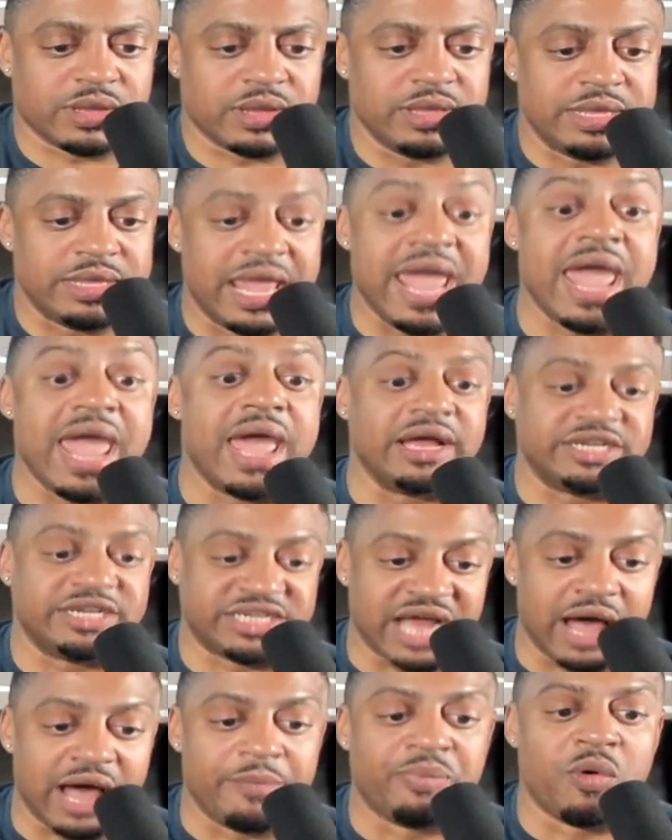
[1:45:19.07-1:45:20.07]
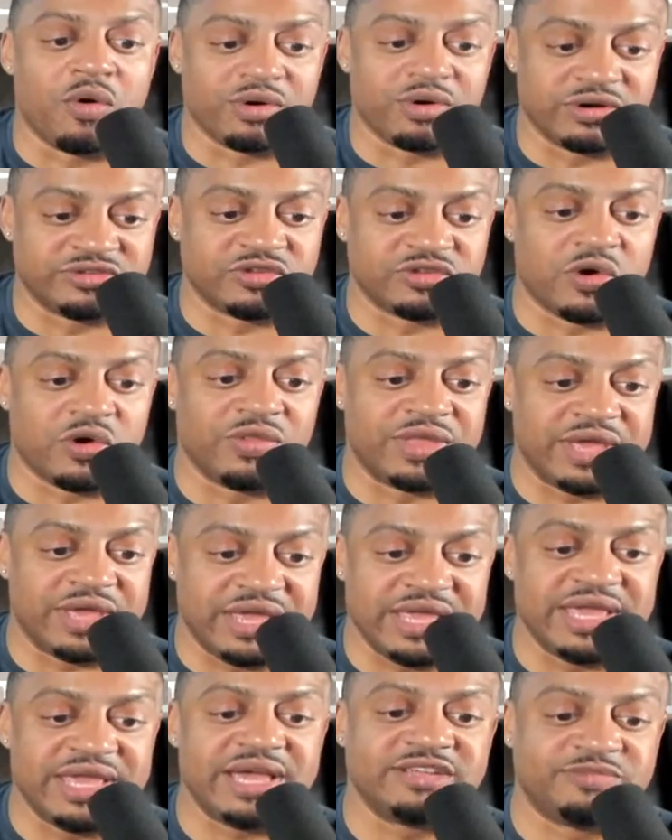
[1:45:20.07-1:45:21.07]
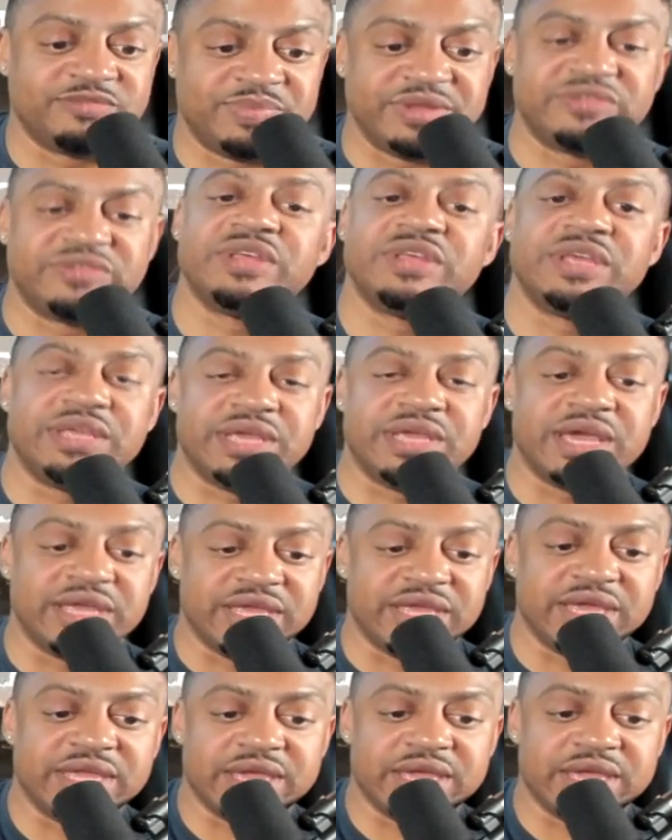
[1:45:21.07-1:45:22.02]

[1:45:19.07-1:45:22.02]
Yeah, Sean Porter is on the ESBC. Yeah.